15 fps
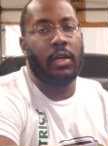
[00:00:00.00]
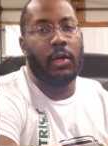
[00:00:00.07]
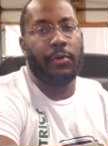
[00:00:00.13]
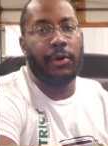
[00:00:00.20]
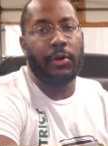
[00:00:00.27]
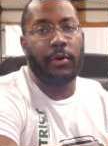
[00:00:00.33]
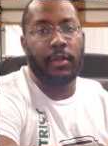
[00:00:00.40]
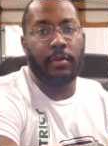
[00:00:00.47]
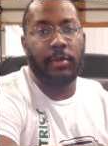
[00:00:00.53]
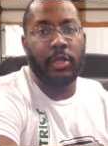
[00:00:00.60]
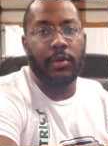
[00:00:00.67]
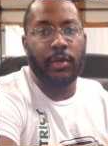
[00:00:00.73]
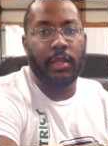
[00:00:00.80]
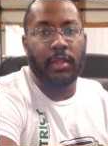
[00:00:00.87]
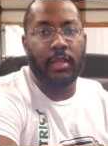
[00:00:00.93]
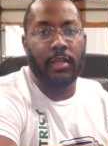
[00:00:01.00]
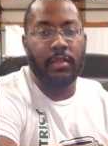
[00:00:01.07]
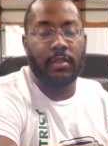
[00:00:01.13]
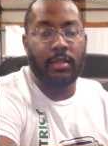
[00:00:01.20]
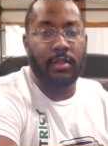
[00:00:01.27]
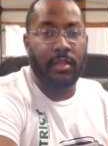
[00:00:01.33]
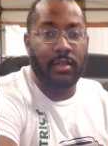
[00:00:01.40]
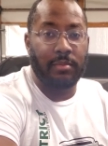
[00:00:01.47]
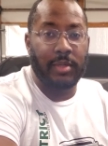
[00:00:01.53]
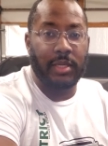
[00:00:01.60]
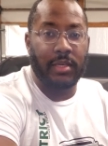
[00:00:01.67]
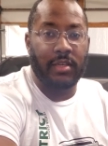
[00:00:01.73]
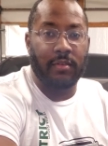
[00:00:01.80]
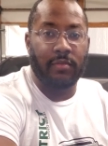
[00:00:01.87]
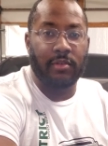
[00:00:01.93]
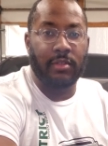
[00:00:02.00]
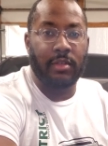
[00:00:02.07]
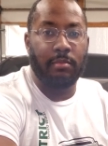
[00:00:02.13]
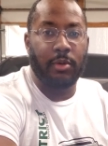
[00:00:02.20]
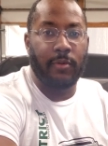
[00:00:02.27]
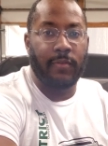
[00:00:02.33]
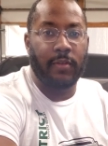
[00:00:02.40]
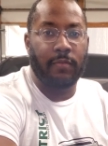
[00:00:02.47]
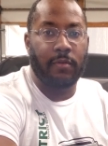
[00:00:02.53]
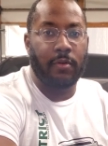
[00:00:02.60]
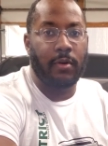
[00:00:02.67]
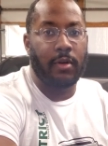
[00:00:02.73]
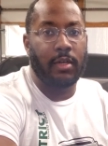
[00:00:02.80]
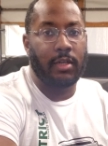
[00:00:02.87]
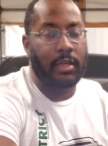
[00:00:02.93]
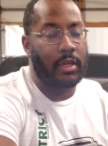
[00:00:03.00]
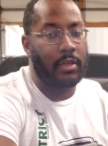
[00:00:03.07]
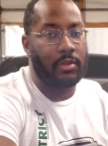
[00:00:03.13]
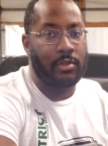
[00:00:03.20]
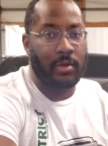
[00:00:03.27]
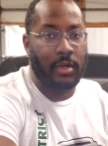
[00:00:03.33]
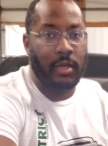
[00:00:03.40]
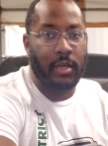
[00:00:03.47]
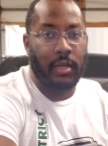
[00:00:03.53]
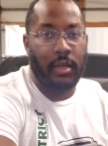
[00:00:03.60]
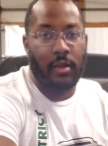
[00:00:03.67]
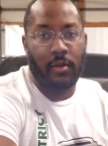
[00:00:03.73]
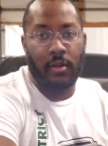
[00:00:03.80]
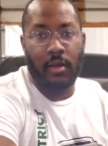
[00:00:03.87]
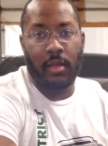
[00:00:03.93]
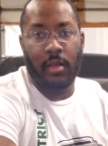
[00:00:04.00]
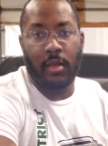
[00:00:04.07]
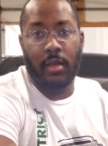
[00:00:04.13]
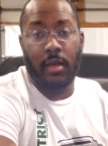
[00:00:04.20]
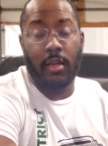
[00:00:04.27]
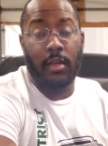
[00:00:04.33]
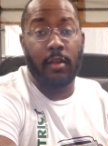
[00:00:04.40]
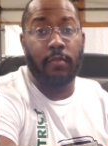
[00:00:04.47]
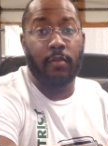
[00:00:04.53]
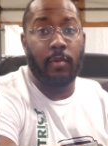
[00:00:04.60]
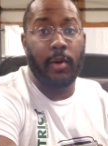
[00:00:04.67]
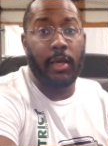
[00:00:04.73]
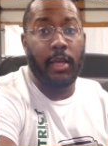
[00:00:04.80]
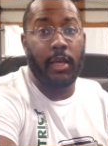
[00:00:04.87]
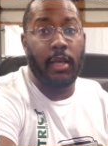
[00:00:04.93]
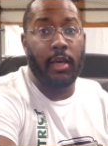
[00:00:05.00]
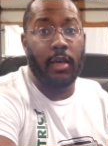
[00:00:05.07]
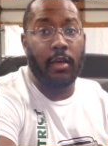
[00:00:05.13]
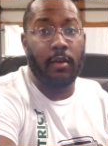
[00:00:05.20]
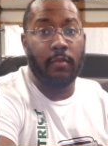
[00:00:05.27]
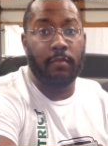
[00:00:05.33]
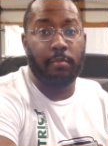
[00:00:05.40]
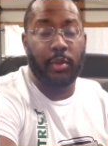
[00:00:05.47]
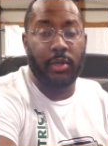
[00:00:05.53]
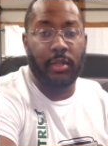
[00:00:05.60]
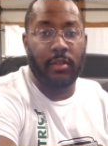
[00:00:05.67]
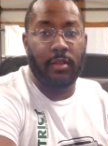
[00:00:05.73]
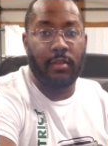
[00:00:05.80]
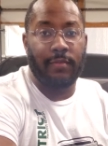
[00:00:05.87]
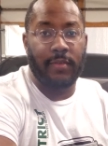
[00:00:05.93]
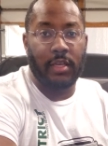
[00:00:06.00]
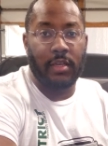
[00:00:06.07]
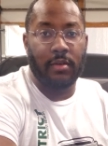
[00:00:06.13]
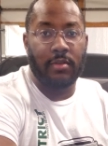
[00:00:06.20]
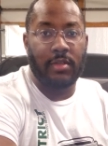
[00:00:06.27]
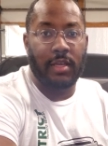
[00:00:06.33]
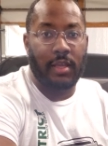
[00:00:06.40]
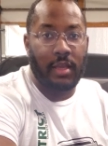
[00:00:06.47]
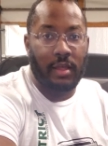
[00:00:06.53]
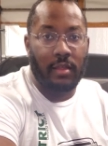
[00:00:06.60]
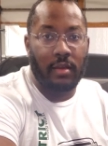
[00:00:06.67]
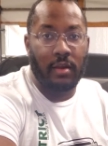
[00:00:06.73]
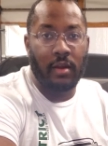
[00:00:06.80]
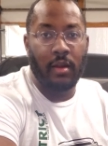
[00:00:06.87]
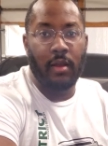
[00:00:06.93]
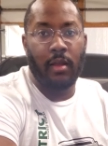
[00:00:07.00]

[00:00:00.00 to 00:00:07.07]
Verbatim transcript: We're going to be doing things a little bit differently moving forward and kind of trying out a different way of putting these videos together.